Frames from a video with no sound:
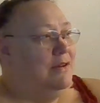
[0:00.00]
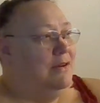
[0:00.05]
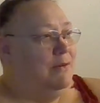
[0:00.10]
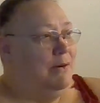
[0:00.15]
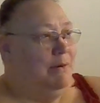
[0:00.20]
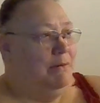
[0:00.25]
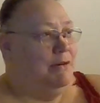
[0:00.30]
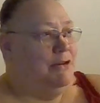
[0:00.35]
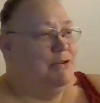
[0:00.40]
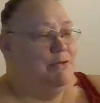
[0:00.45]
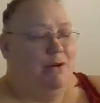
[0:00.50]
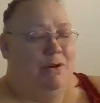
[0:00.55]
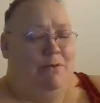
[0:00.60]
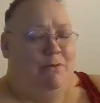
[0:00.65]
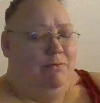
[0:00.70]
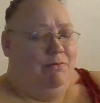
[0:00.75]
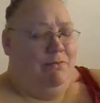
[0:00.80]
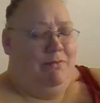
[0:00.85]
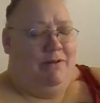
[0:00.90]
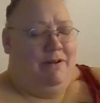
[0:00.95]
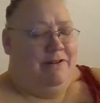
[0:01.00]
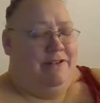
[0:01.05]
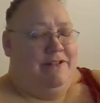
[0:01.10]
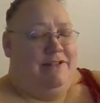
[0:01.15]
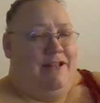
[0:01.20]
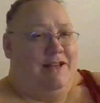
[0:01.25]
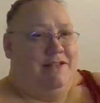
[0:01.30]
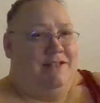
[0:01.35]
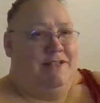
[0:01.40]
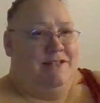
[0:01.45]
we were doing
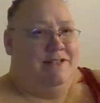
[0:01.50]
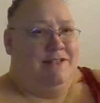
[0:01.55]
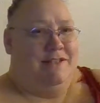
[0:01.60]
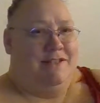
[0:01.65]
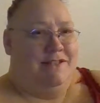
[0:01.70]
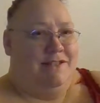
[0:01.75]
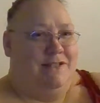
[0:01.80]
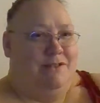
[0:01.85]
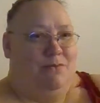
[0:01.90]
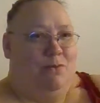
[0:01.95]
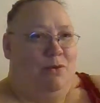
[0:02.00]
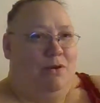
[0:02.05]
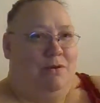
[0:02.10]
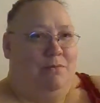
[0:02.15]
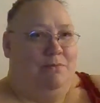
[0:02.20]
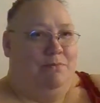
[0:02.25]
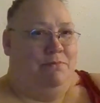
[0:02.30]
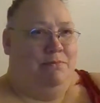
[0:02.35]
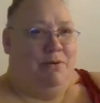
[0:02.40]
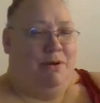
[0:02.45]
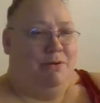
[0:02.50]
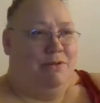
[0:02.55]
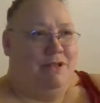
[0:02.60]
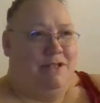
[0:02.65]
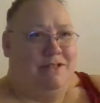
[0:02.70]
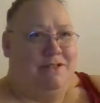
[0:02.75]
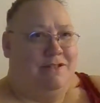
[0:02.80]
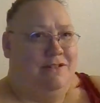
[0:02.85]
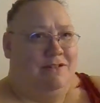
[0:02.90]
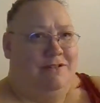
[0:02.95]
1960s war
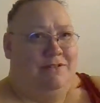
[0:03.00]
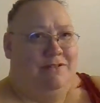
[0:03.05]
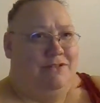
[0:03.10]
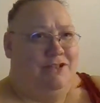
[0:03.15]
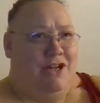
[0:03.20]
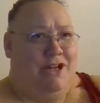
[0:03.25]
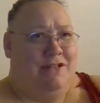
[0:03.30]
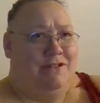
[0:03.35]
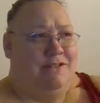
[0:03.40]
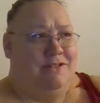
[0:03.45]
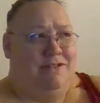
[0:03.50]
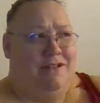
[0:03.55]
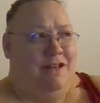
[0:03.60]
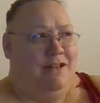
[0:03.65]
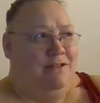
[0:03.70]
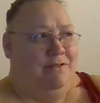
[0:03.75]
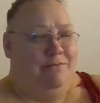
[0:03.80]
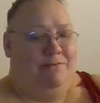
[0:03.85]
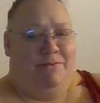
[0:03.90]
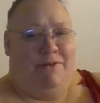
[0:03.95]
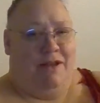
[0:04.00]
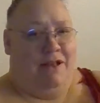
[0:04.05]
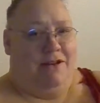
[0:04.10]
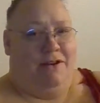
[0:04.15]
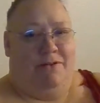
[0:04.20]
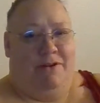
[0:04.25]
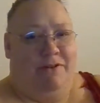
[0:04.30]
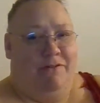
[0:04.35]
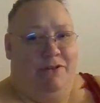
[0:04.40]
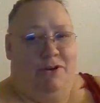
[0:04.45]
protest chants, and I
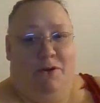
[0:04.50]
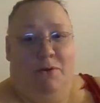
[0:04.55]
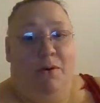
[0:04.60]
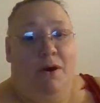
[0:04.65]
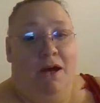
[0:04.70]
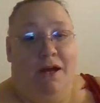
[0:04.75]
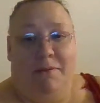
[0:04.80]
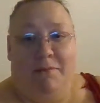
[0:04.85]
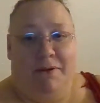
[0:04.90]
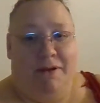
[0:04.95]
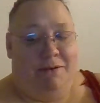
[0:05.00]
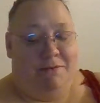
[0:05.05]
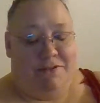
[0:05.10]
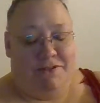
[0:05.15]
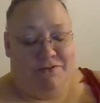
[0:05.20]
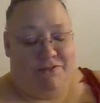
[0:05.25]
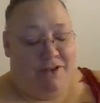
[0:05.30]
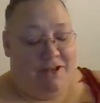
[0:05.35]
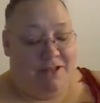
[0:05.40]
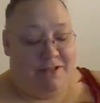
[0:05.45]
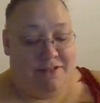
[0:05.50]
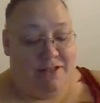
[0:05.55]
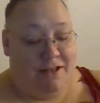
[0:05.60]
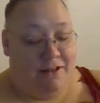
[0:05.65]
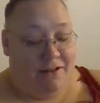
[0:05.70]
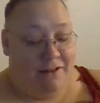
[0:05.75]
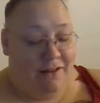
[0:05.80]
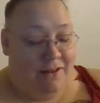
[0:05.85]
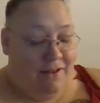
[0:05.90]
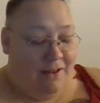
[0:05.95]
don't even know why, but it was funny as
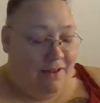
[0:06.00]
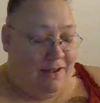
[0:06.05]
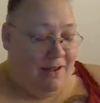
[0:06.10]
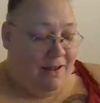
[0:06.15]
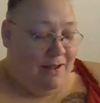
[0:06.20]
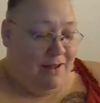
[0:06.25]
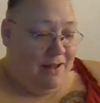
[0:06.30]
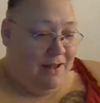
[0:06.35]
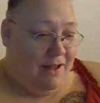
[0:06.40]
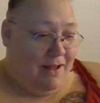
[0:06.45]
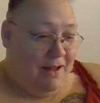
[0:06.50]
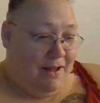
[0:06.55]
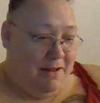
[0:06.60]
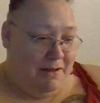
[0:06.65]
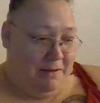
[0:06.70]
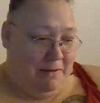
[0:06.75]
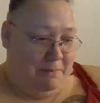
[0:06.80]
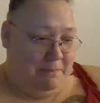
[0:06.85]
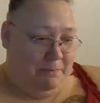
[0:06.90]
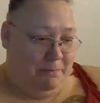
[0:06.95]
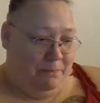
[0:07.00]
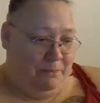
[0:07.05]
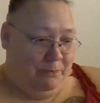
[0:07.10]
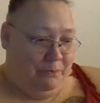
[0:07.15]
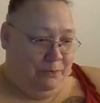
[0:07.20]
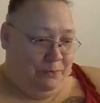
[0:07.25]
hell. Um,